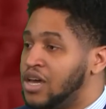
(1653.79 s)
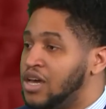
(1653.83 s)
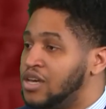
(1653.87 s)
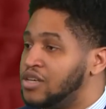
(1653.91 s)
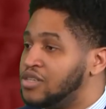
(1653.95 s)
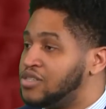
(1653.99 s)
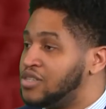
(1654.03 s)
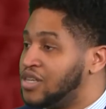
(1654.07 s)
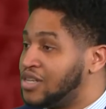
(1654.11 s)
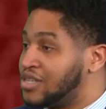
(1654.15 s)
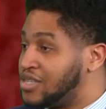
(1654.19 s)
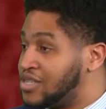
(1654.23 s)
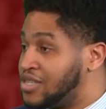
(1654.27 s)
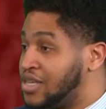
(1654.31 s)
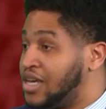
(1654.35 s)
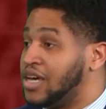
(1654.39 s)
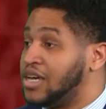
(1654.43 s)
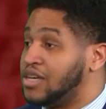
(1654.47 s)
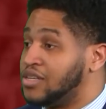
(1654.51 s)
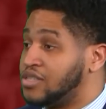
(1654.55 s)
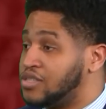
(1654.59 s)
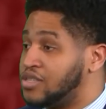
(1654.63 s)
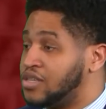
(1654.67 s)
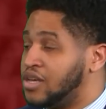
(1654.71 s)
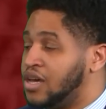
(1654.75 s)

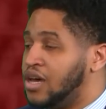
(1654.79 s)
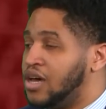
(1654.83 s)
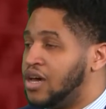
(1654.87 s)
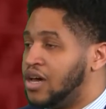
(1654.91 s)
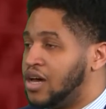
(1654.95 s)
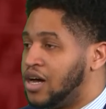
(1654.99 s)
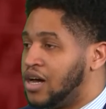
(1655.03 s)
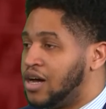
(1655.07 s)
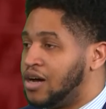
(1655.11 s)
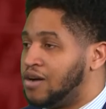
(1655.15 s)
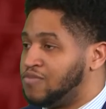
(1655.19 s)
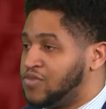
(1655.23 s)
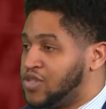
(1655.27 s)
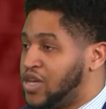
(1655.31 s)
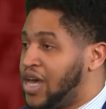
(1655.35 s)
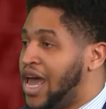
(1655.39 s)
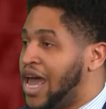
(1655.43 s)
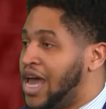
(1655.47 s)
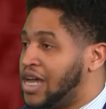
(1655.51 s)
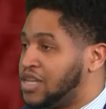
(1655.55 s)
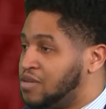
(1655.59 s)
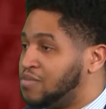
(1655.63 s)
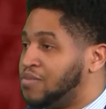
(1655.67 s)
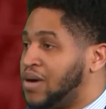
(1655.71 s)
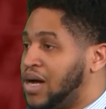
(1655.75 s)
success to
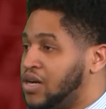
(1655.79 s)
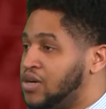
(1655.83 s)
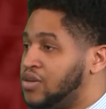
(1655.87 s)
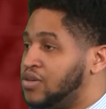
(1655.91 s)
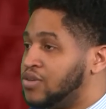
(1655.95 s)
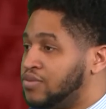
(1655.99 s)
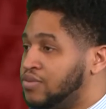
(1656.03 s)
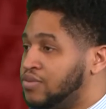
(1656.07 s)
add to my own.